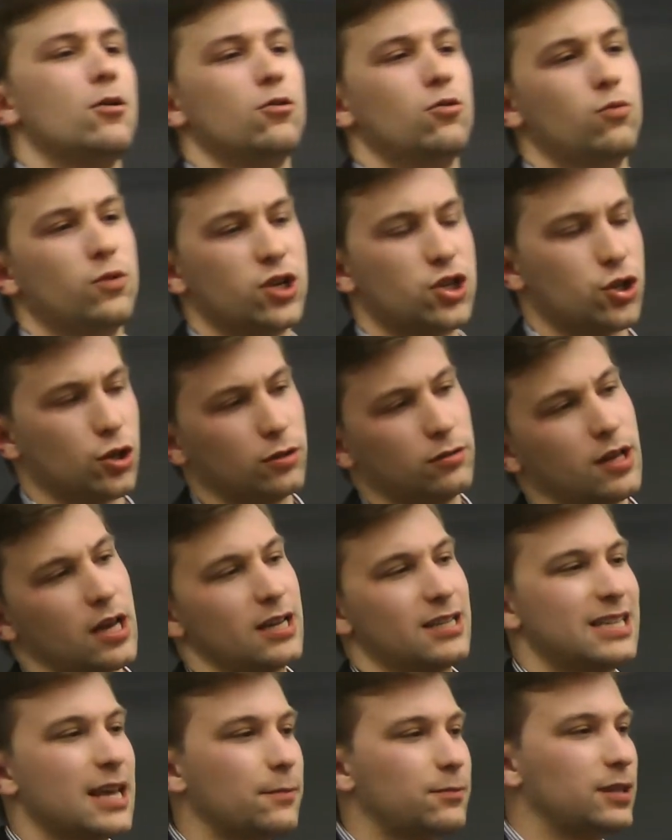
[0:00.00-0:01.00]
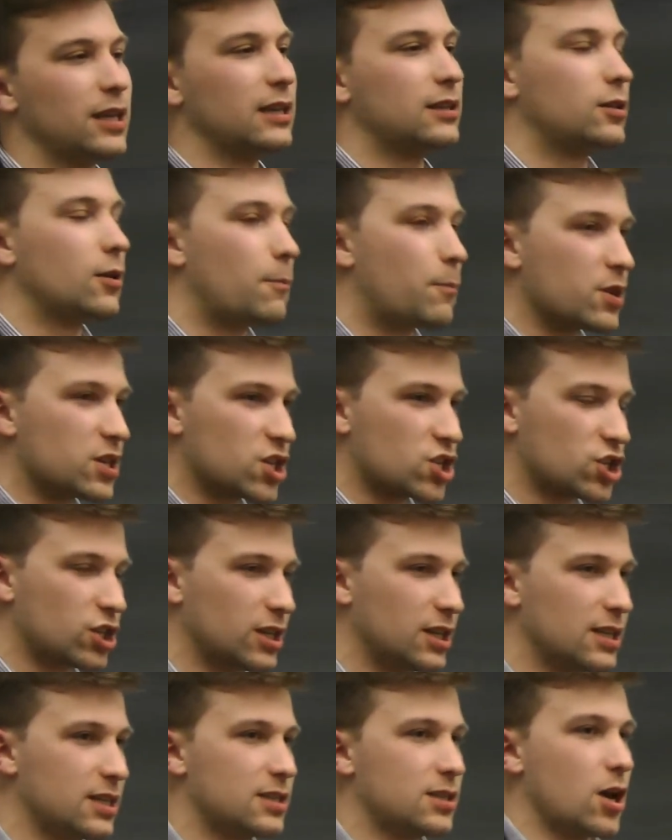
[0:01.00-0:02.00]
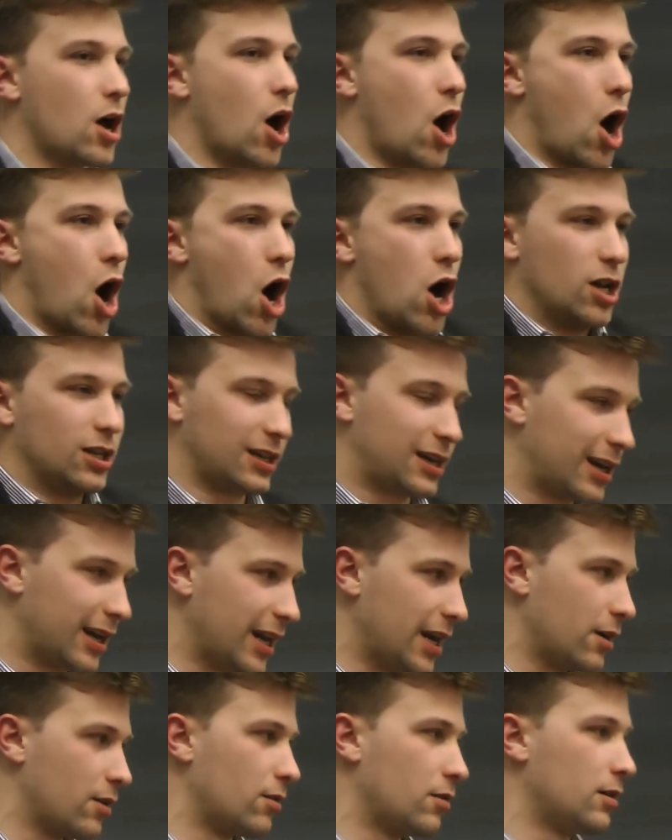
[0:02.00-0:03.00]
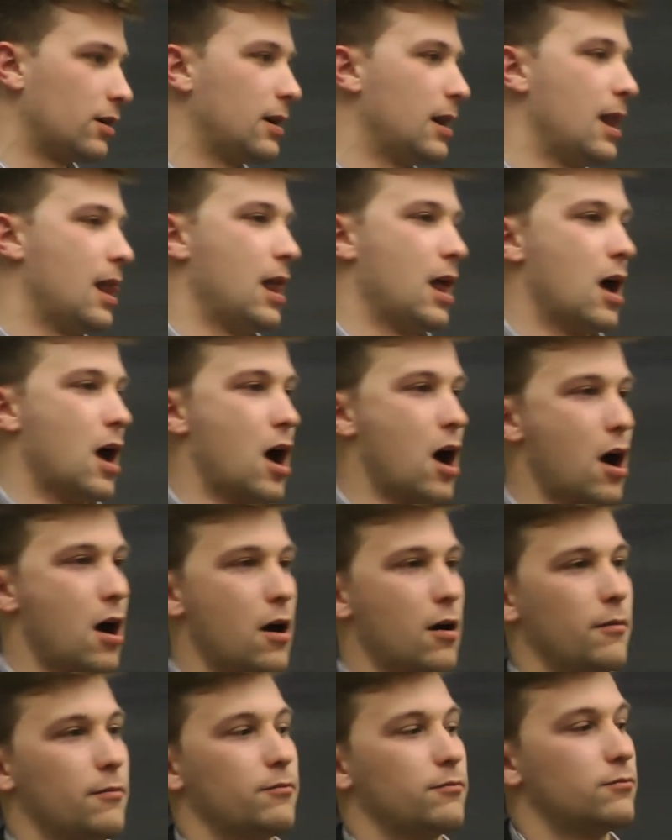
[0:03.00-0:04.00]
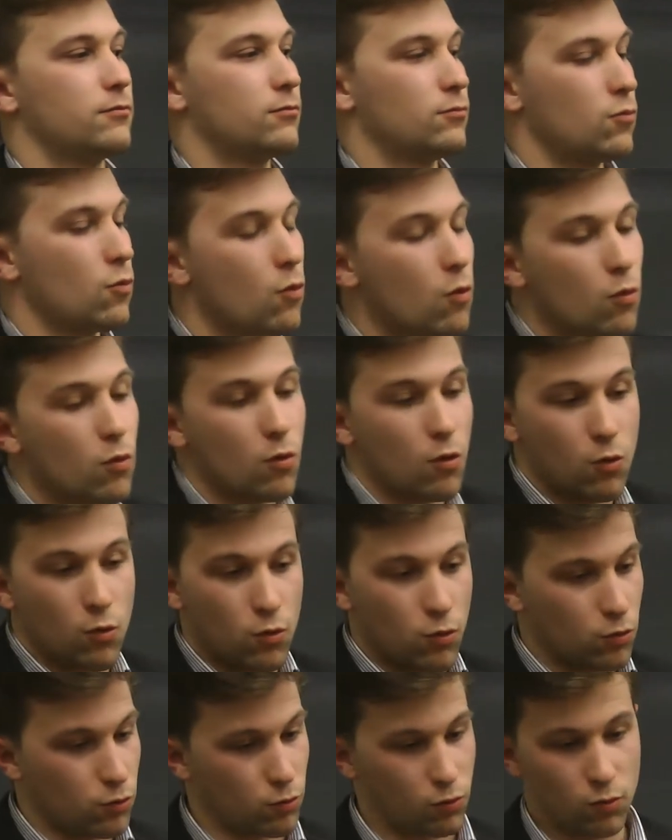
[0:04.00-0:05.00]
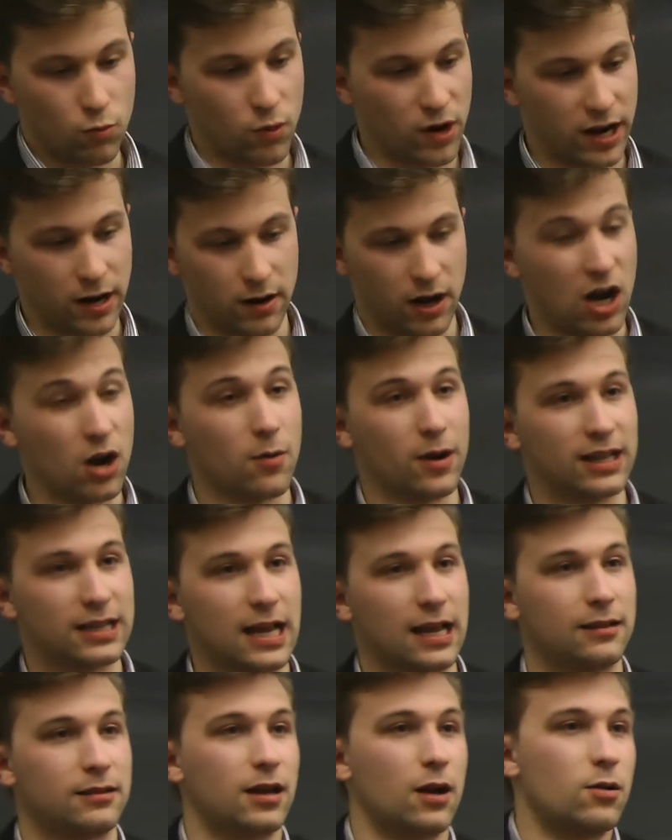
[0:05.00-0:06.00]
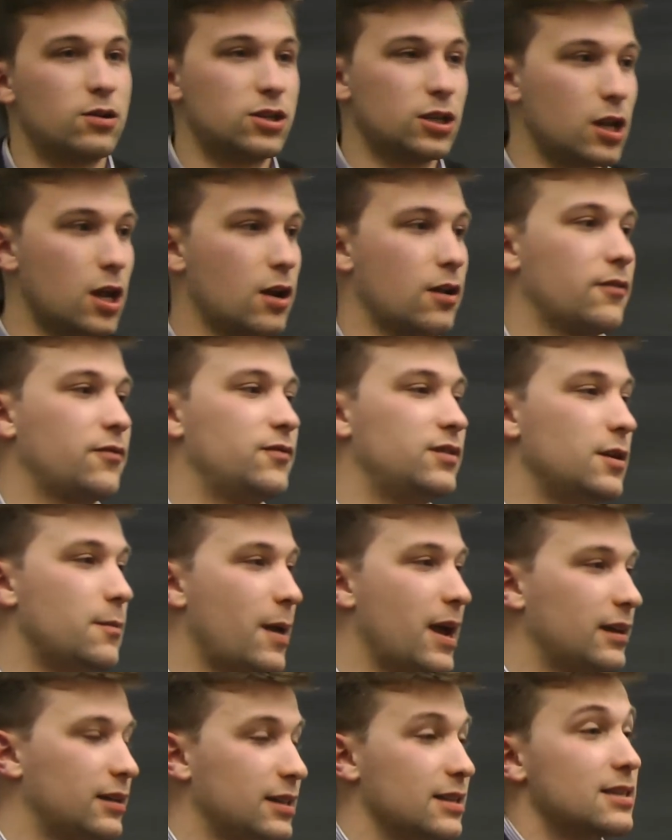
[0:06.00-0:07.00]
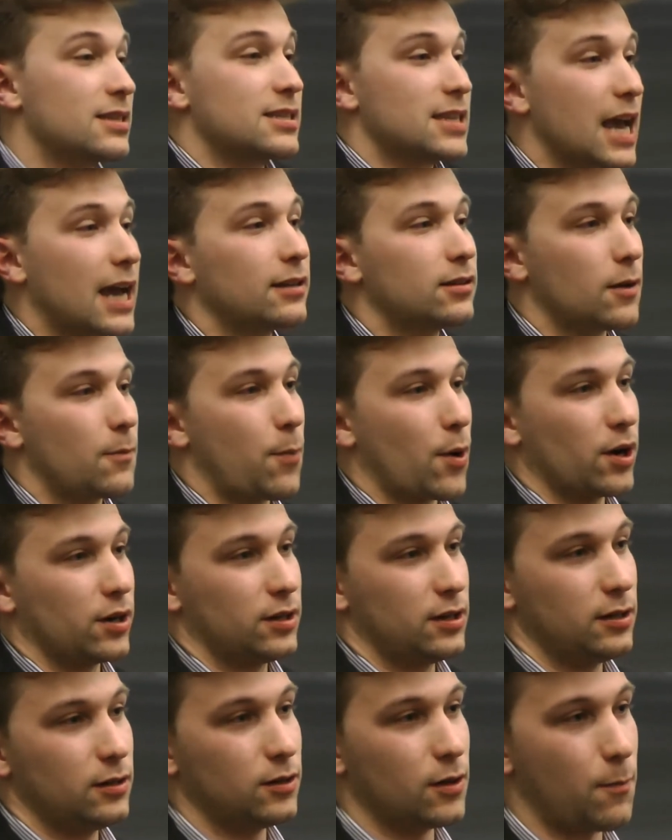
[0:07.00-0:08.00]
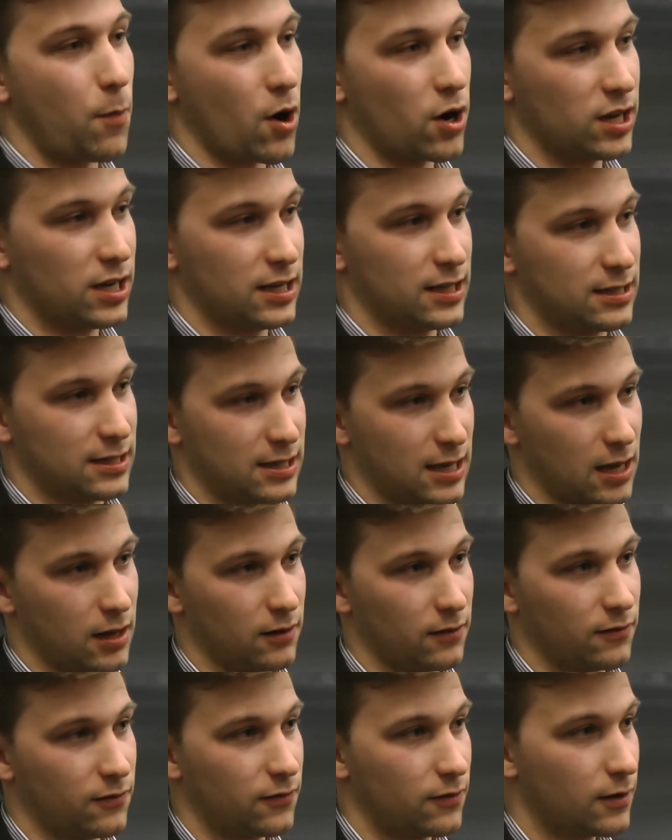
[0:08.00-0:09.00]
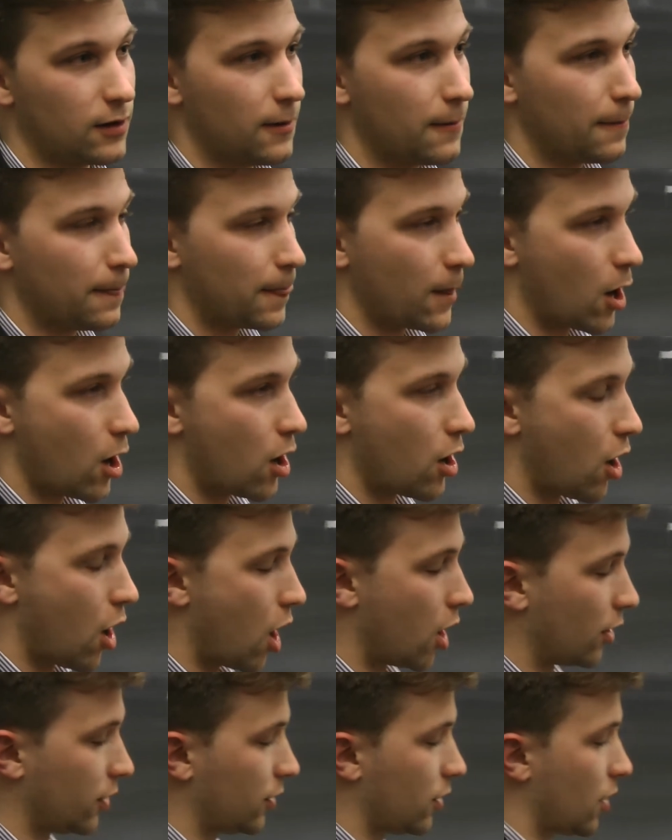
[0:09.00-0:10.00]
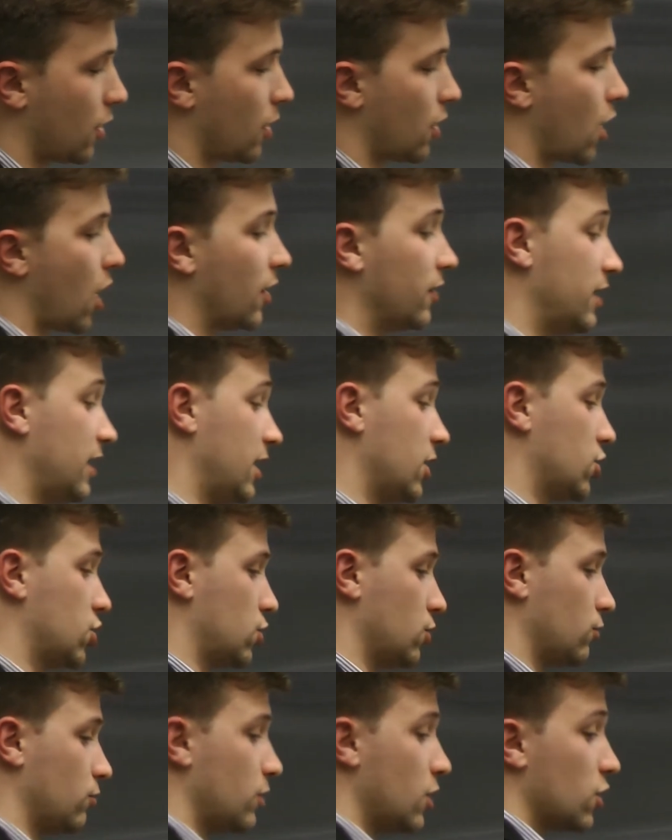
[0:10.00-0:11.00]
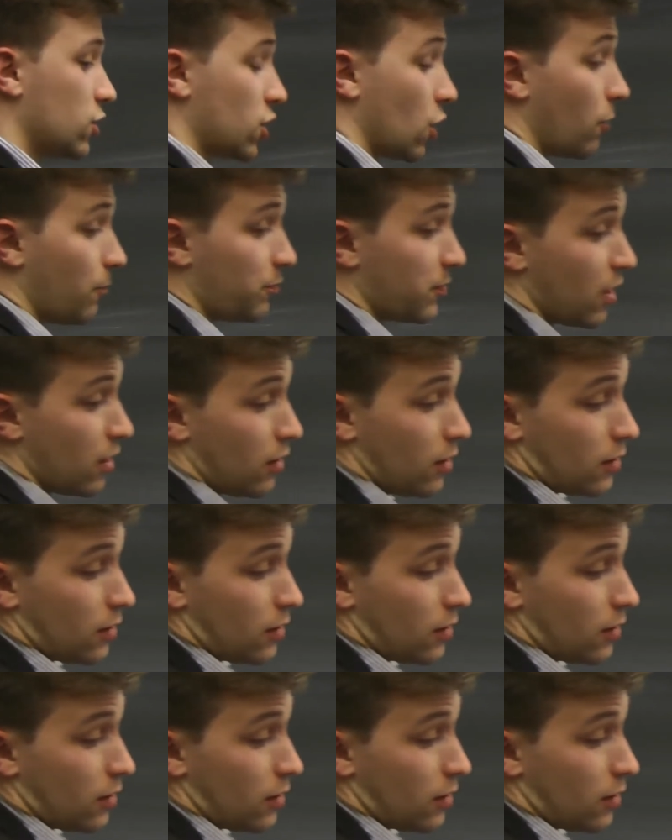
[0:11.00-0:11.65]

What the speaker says: we should accept it. The position is unclear. We're hearing that there is a lot of debate inside the party itself on the issue. So